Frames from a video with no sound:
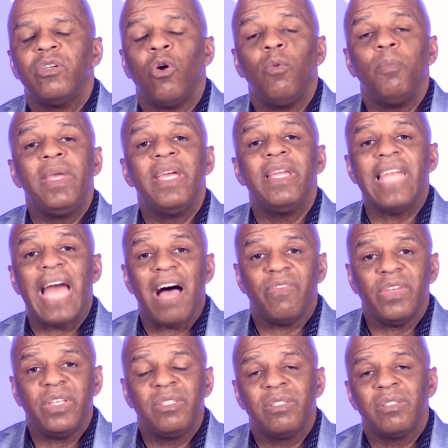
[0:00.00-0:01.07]
Don't be a
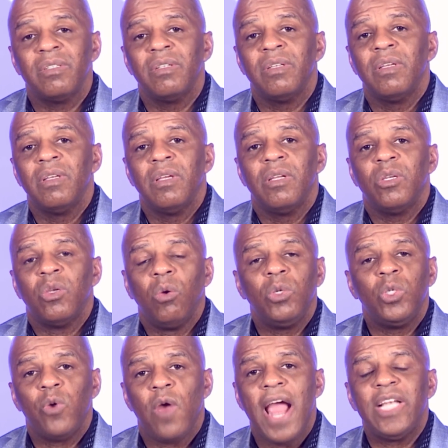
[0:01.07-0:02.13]
novice.
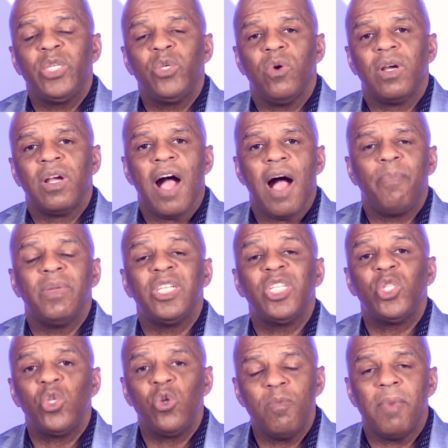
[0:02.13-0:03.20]
Don't try to
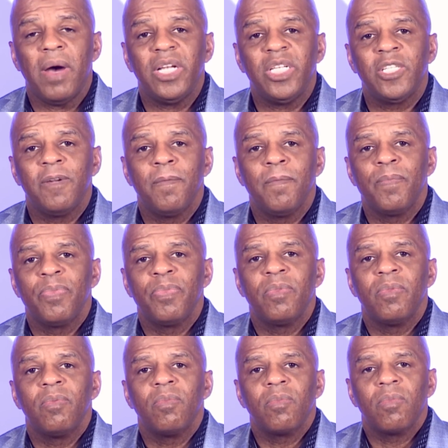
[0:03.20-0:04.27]
accomplish too much
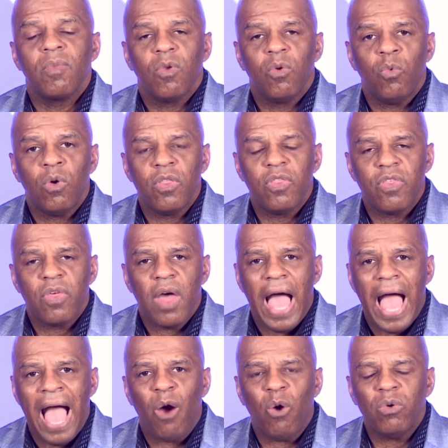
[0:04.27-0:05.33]

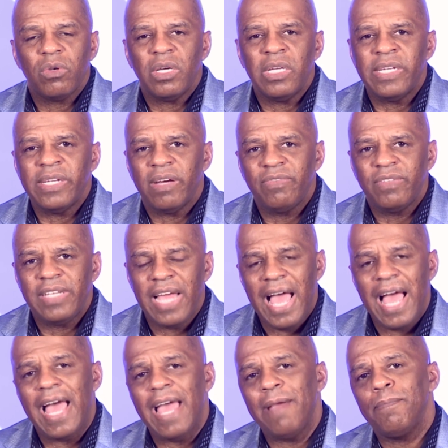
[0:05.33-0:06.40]
without enough
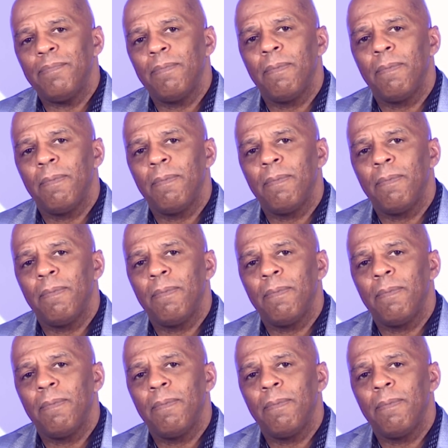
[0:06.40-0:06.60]
time.